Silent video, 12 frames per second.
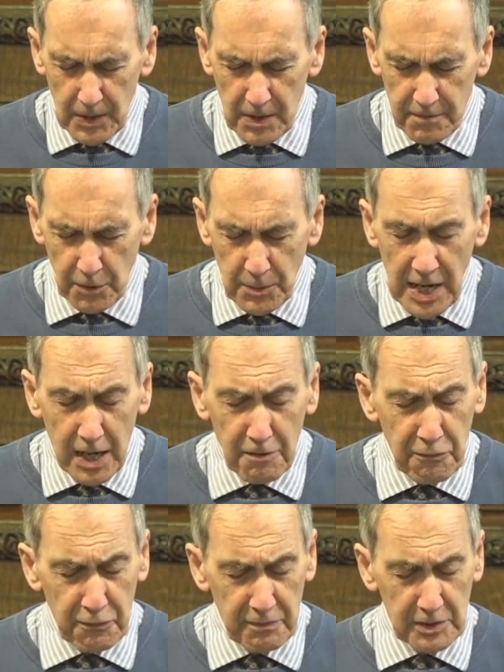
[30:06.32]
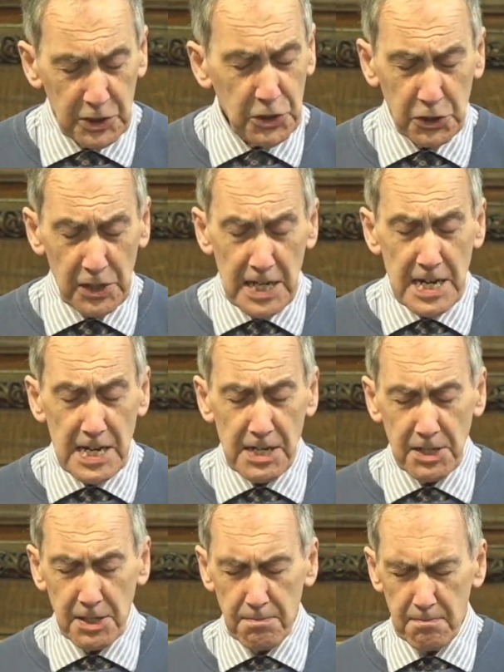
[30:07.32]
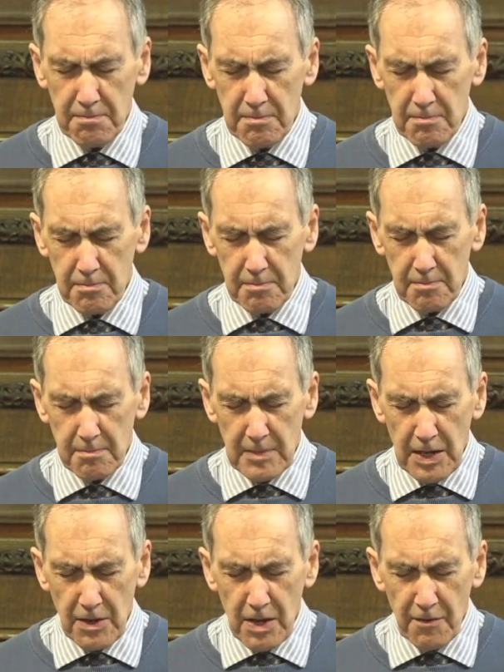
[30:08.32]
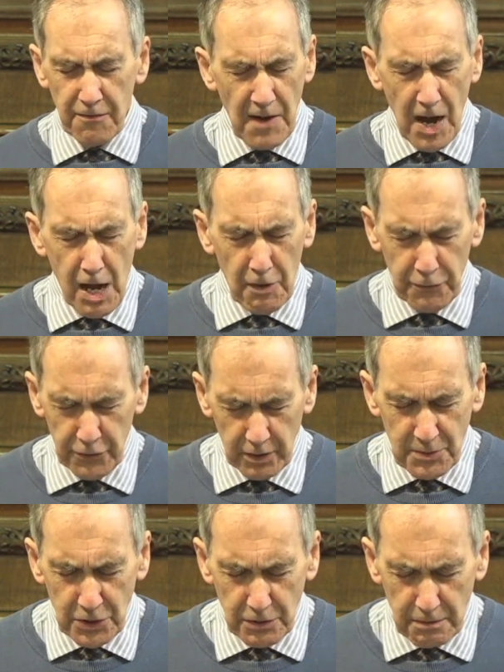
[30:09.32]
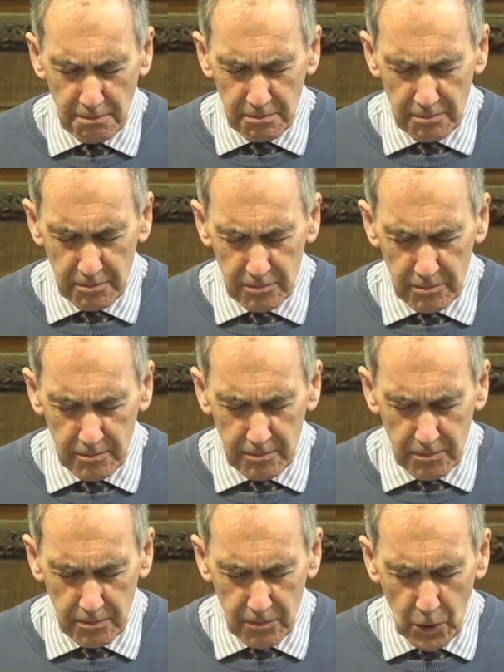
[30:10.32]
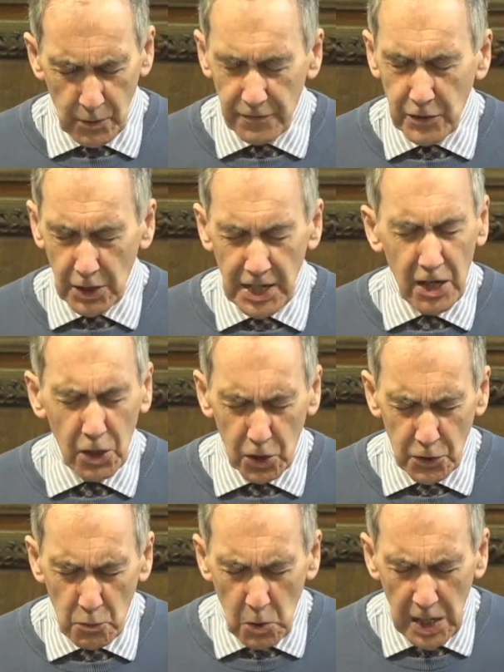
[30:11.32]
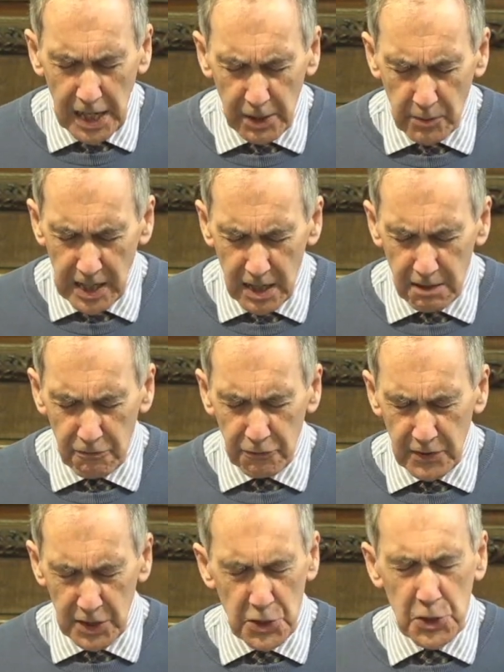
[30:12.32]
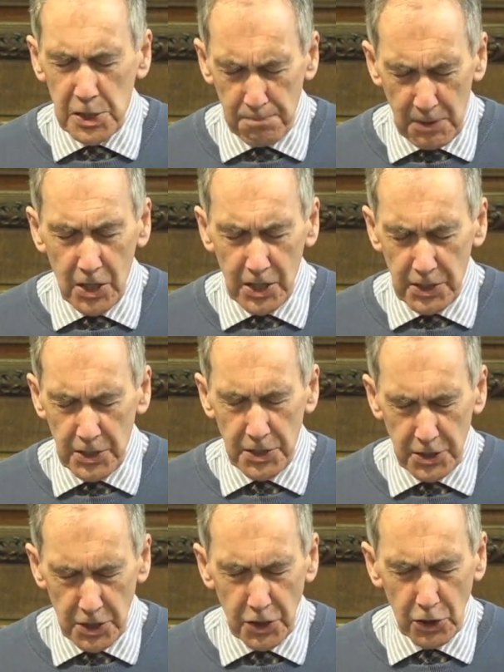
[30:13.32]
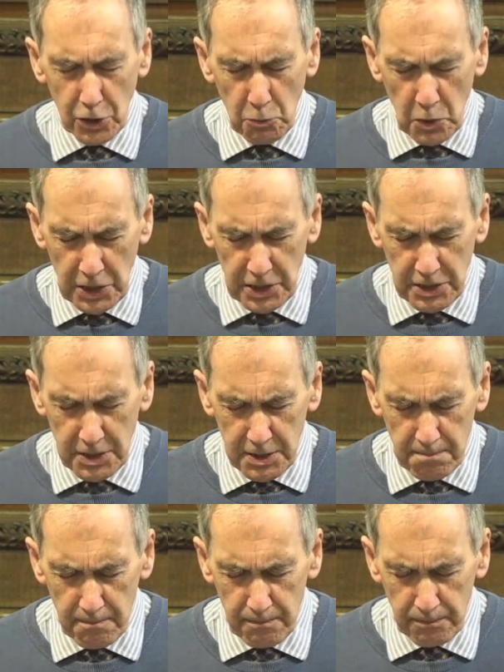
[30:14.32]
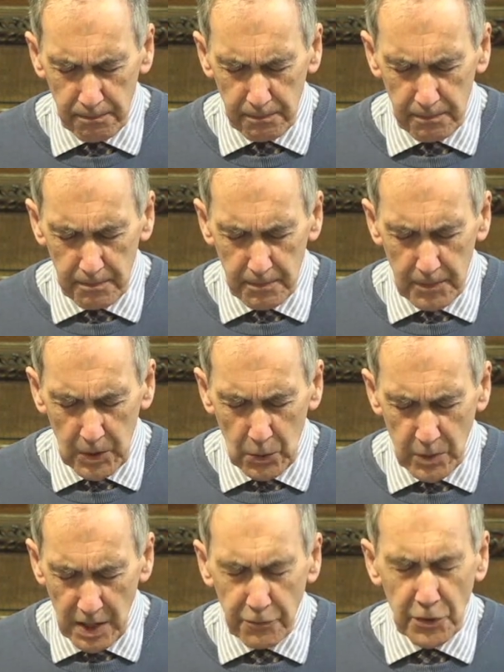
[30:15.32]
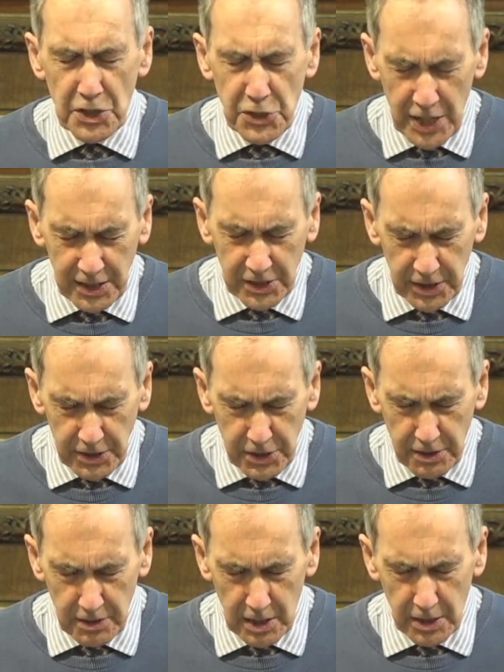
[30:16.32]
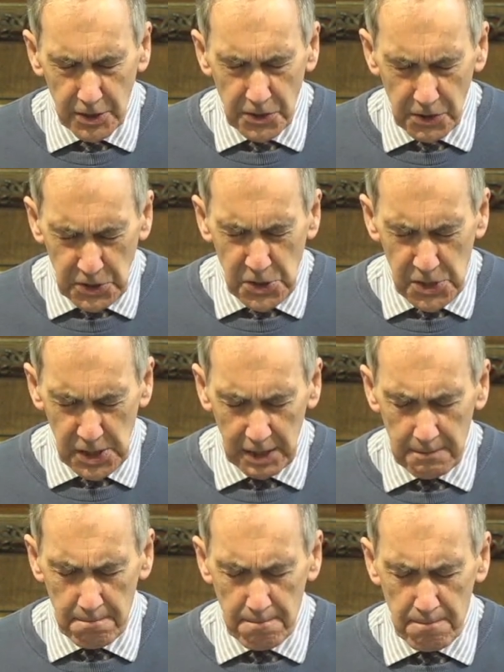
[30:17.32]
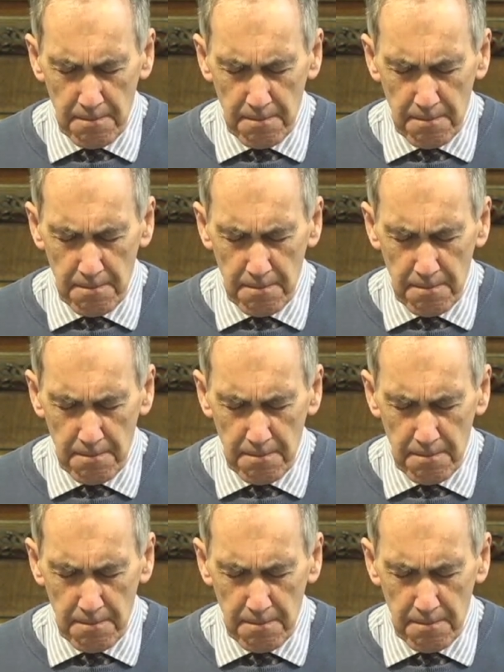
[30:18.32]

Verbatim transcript: For we have strayed far from you. We have gone our own way. We have spurned your word. We have rejected your son.